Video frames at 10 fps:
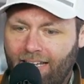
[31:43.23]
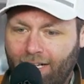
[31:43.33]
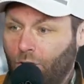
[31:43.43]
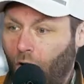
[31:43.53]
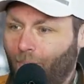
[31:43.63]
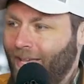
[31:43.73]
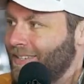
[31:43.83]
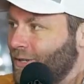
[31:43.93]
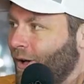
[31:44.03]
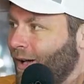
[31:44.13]

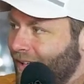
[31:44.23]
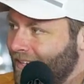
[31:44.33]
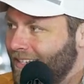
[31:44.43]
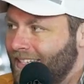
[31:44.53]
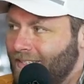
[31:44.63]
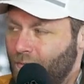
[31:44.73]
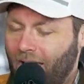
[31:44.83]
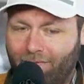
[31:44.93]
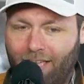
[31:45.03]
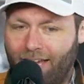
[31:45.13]
comment on, and you
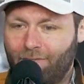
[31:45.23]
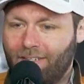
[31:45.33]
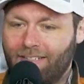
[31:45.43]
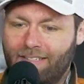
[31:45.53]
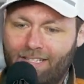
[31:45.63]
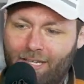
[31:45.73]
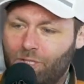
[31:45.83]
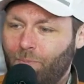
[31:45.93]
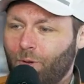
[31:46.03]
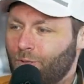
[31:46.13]
have kind of a
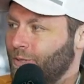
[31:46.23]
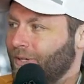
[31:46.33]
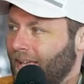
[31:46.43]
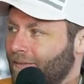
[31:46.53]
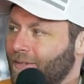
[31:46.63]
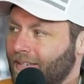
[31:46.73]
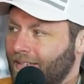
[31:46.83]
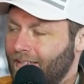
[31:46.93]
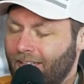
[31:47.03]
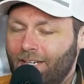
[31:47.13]
exposure to kind of
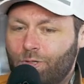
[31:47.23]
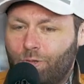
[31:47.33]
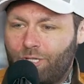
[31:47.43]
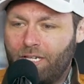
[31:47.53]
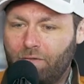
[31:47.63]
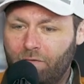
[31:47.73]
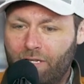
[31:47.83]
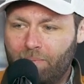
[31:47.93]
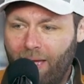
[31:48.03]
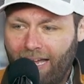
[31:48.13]
an interesting
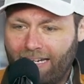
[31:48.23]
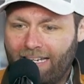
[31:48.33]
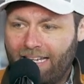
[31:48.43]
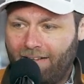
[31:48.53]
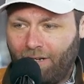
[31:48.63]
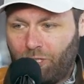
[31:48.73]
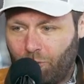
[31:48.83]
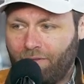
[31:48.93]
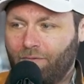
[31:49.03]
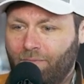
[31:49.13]
feedback. I've got
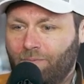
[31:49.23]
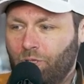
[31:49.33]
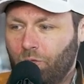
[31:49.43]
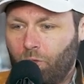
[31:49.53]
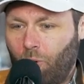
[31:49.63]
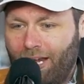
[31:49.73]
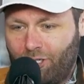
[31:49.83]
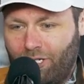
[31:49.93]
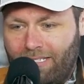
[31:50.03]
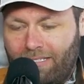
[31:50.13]
sort of 2
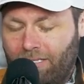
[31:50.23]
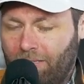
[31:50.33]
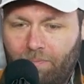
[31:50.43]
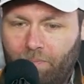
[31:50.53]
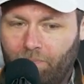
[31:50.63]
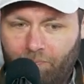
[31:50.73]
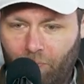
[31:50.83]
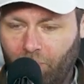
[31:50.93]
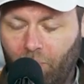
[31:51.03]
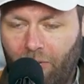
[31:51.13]
questions, and
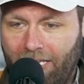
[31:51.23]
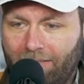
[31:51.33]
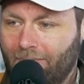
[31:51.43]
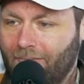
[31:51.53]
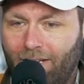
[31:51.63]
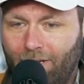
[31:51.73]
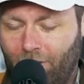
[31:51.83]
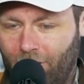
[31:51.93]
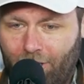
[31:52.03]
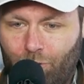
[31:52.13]
we can
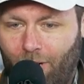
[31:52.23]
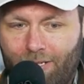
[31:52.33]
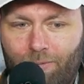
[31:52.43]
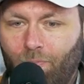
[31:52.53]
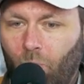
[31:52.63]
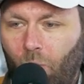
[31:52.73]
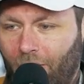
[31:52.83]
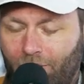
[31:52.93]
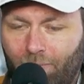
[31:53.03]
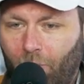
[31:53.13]
address
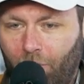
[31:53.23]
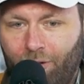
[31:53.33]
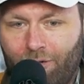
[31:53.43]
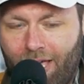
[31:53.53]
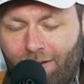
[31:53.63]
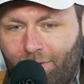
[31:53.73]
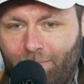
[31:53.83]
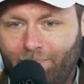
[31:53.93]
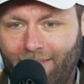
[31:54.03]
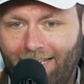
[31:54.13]
one or both or none of
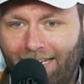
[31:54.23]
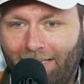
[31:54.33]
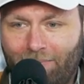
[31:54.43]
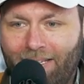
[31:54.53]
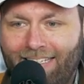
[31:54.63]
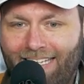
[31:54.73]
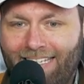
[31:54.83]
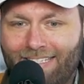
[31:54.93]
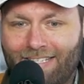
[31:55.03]
them. Is